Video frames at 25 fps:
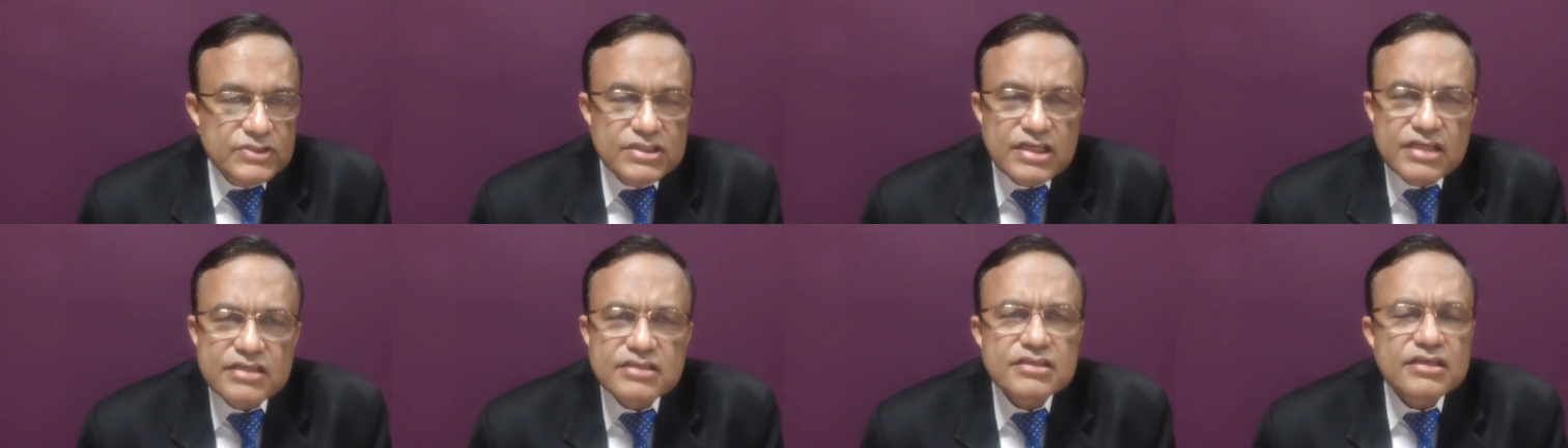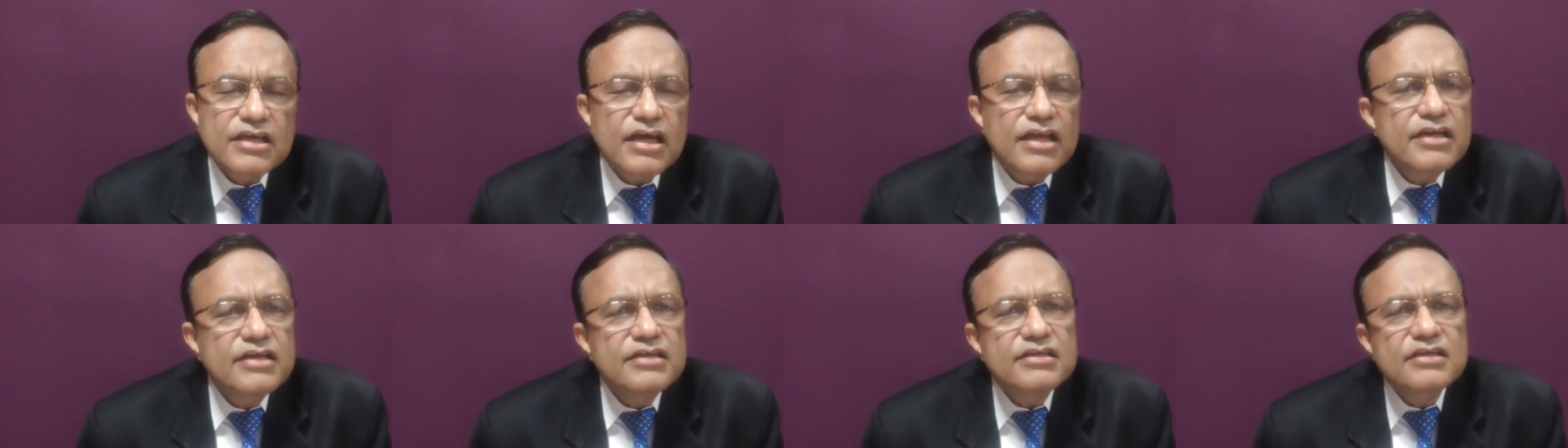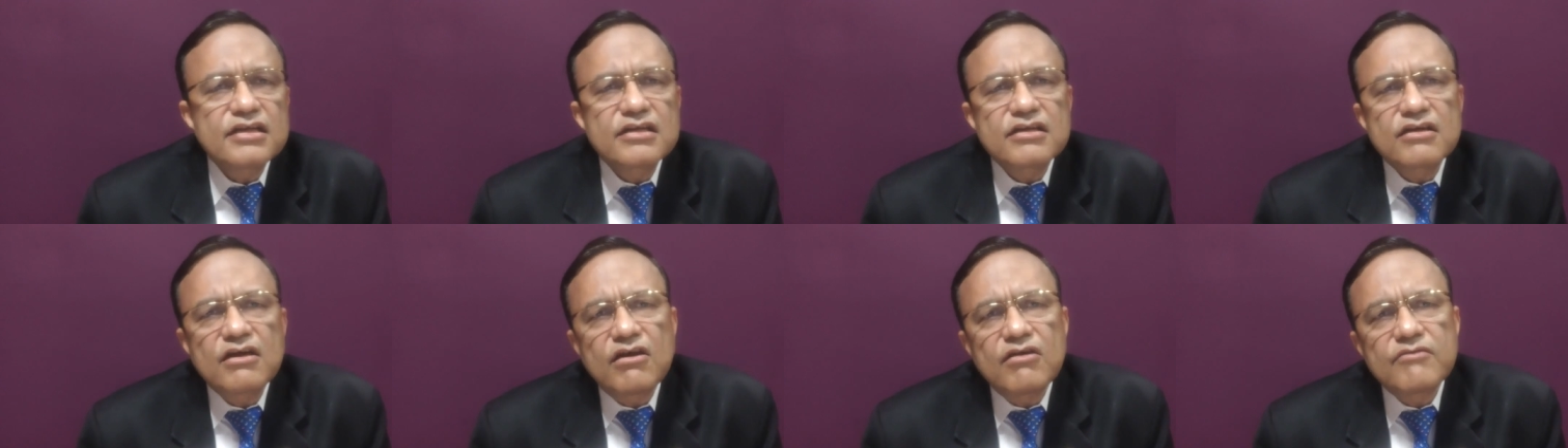The
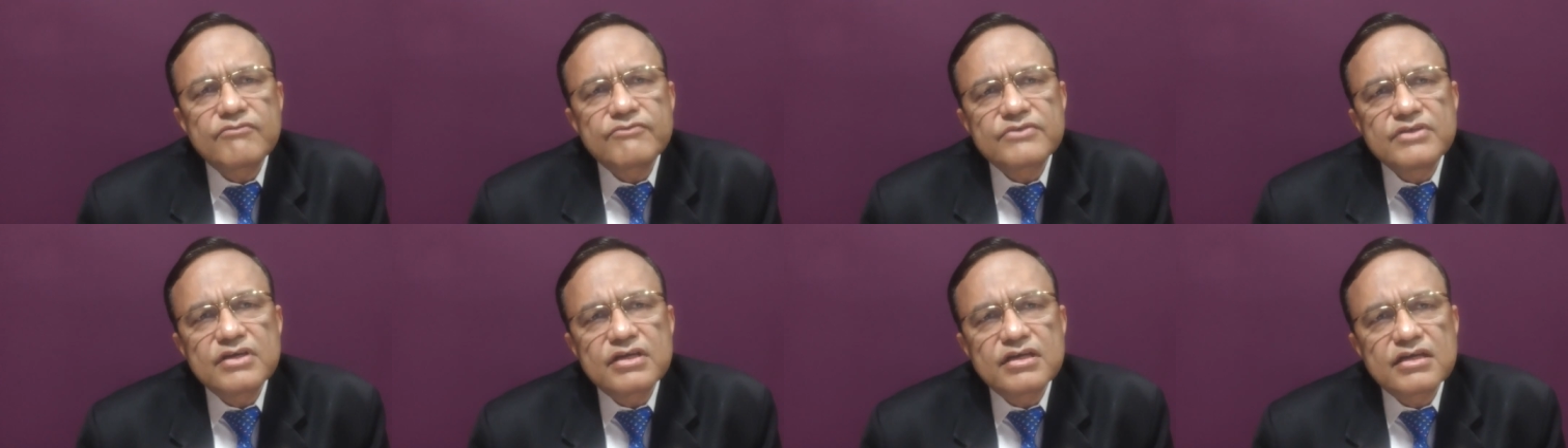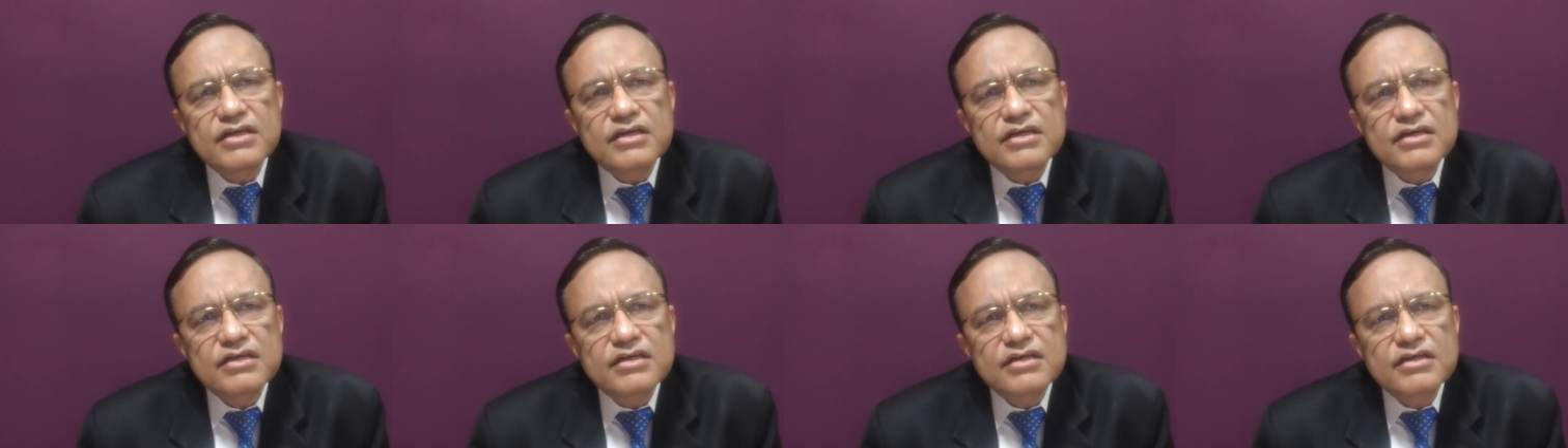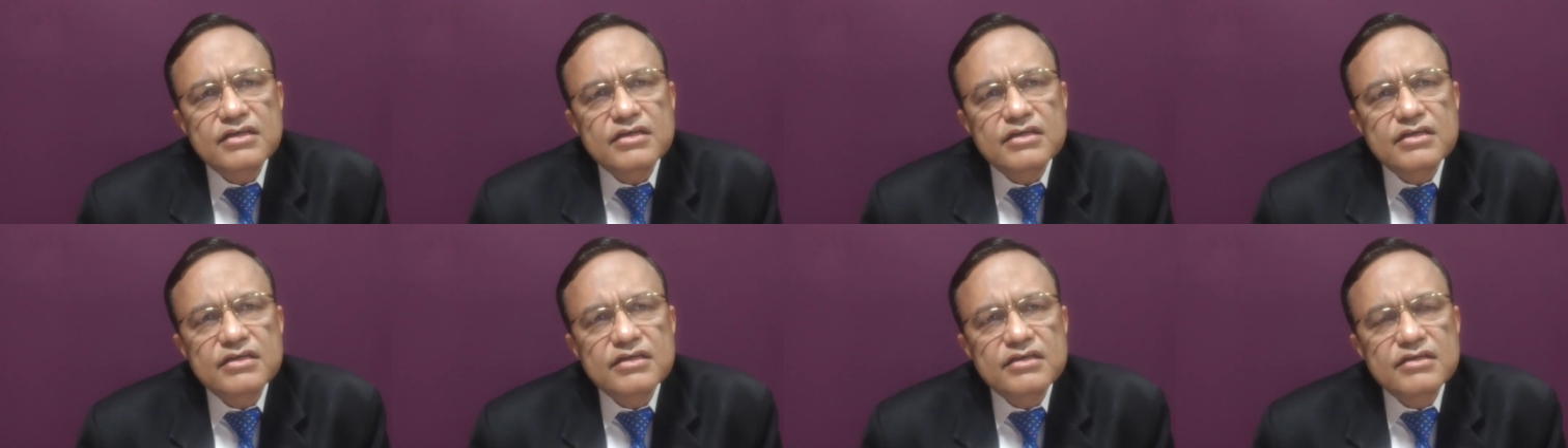skeleton of the
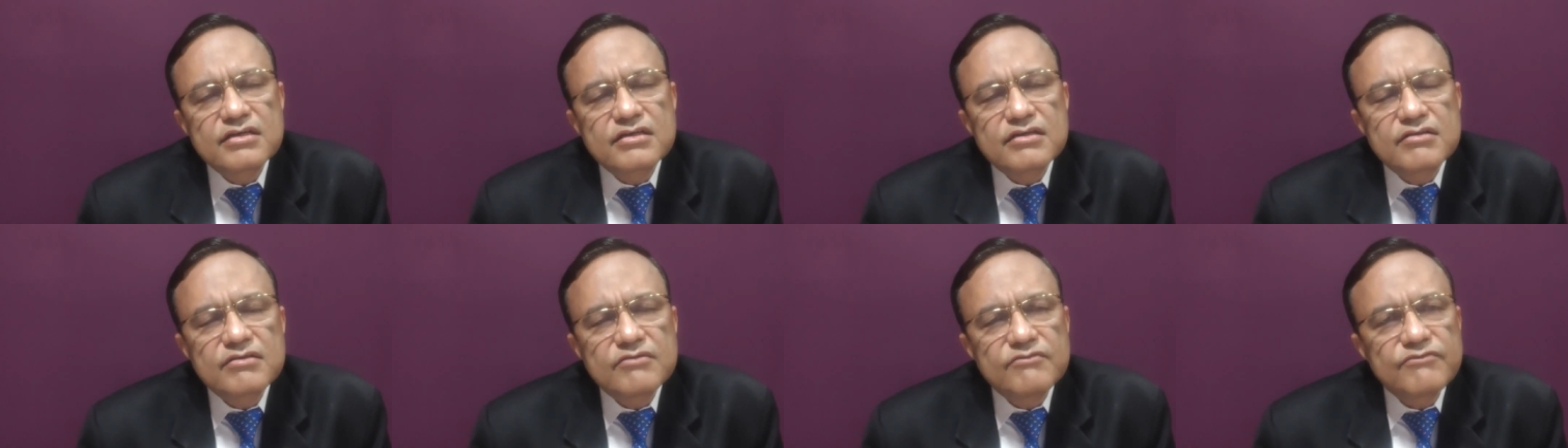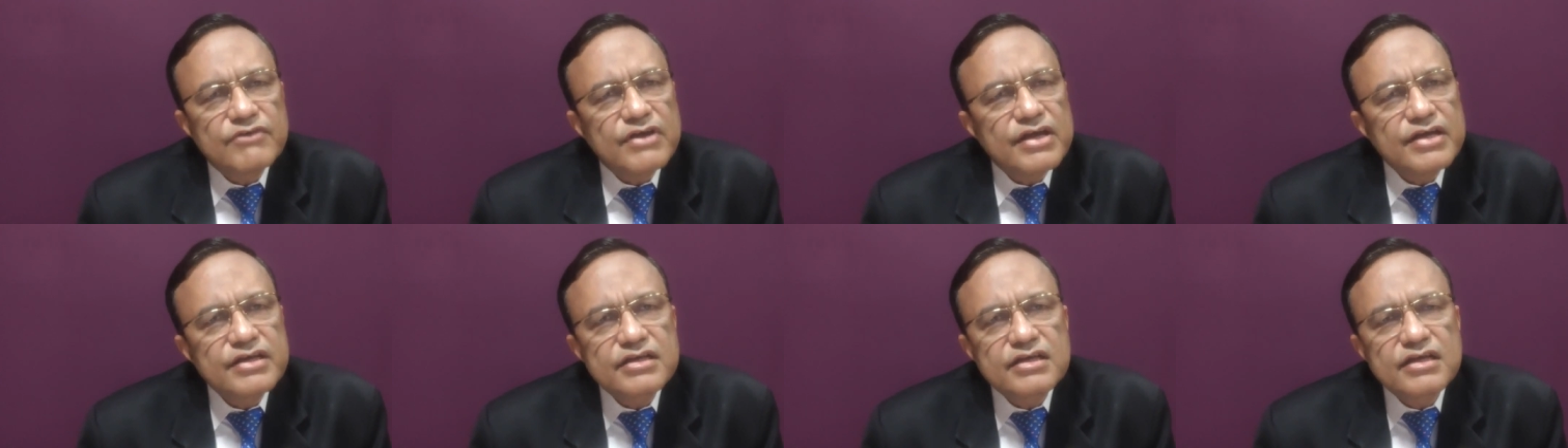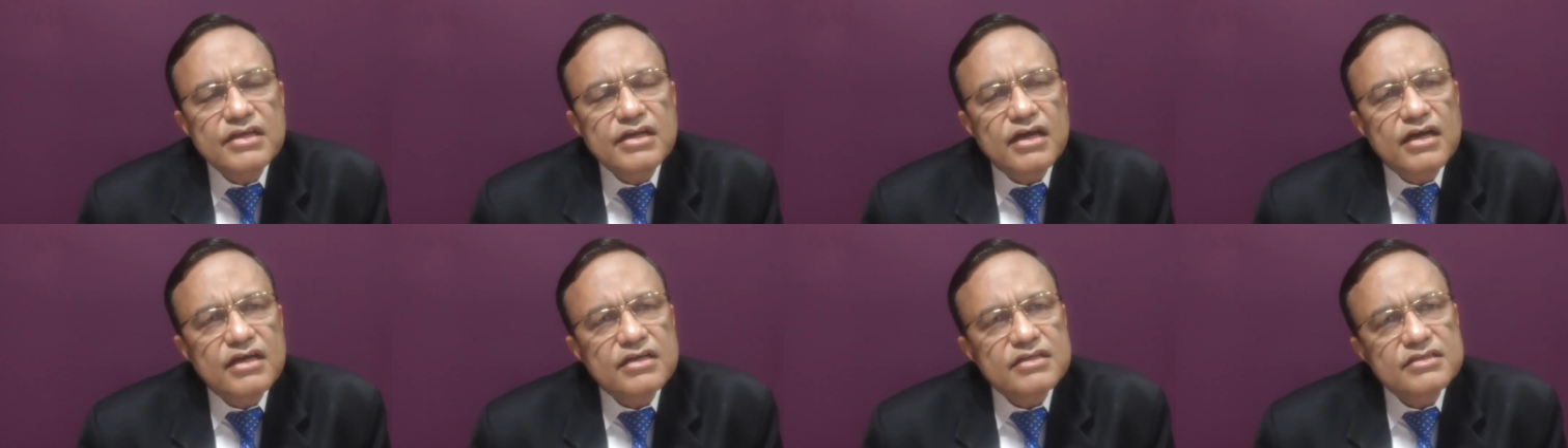
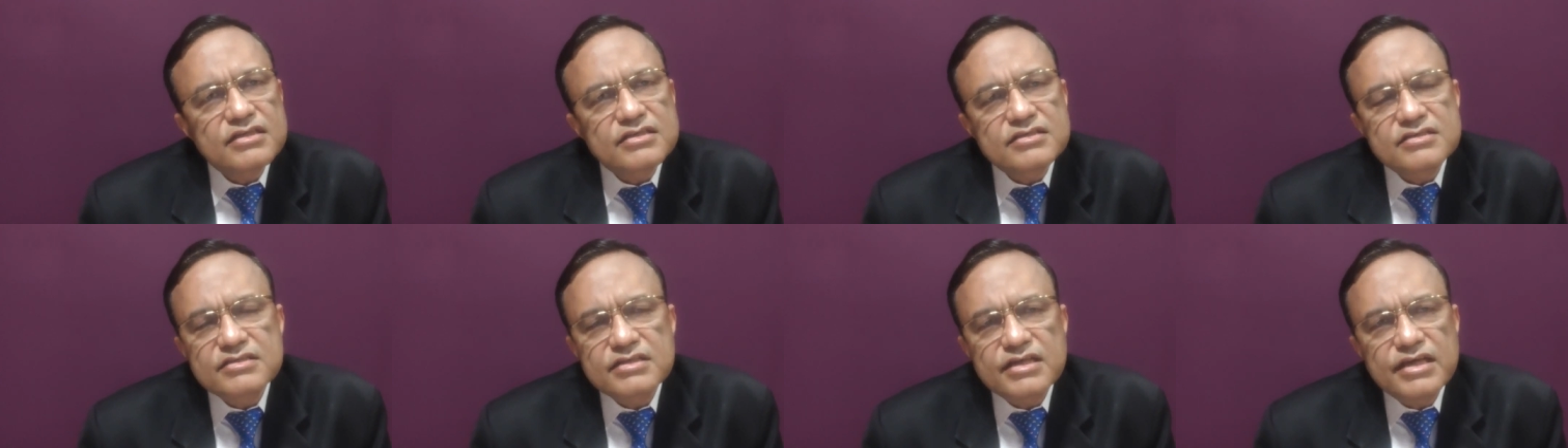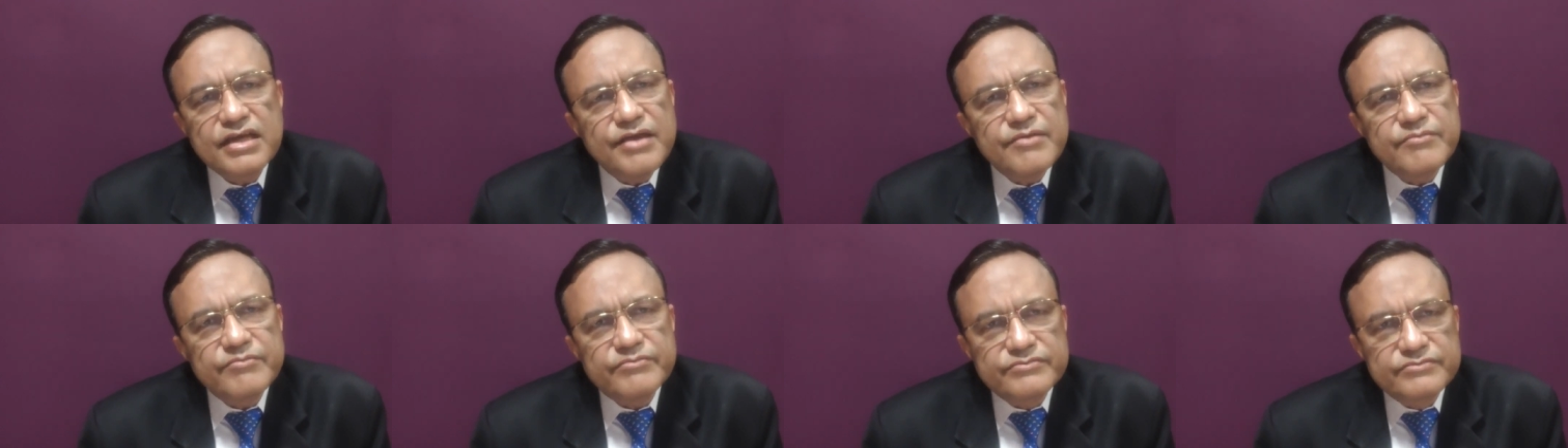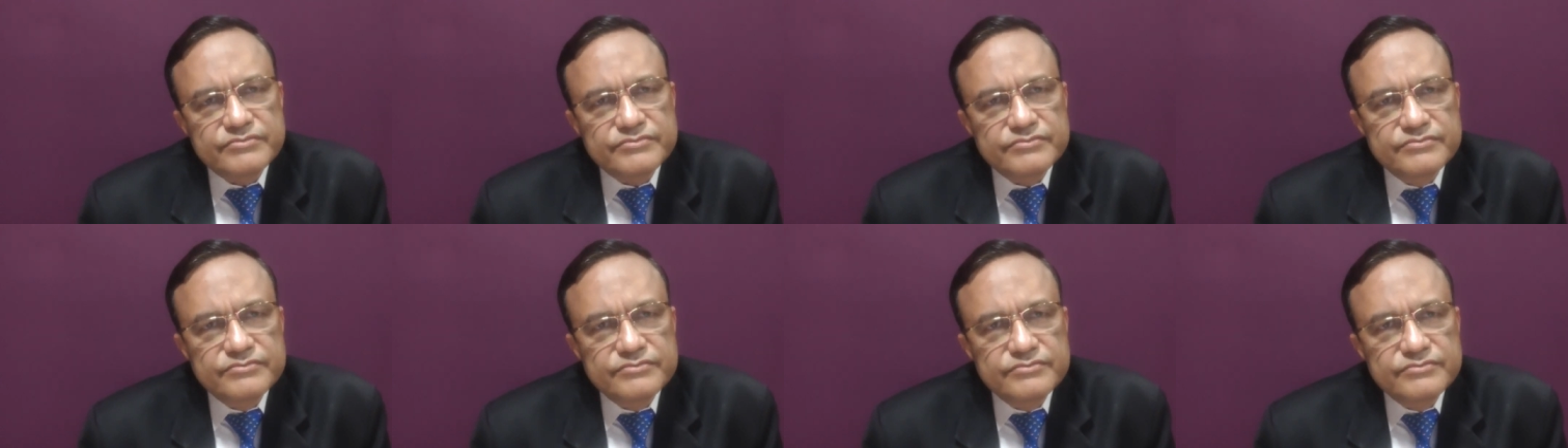vehicle are the same,